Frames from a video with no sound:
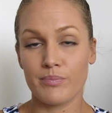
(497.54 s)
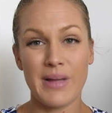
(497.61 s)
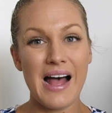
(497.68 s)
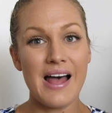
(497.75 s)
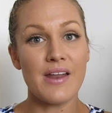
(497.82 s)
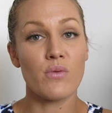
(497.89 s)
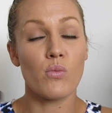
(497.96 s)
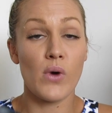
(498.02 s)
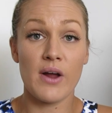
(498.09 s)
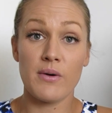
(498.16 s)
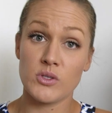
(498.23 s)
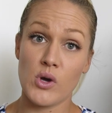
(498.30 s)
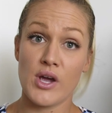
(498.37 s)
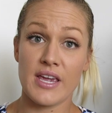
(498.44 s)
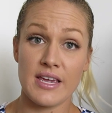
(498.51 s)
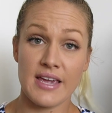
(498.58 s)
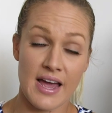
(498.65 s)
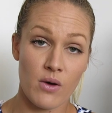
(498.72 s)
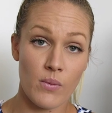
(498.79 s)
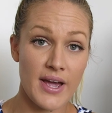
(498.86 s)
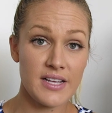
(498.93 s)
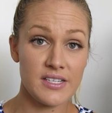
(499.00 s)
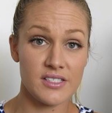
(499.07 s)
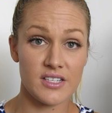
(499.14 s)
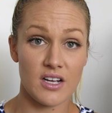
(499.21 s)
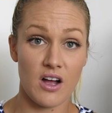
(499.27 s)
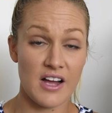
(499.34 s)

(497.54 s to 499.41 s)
But when I was working out west,